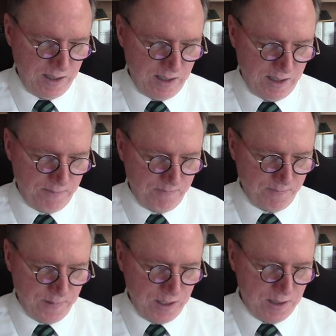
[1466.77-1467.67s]
um,
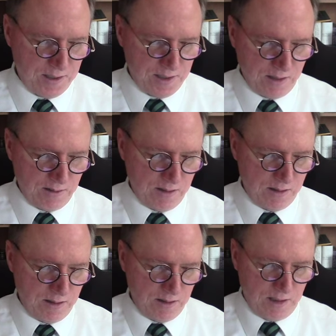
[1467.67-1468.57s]
so
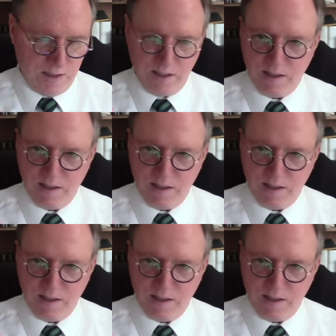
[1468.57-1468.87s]
uh,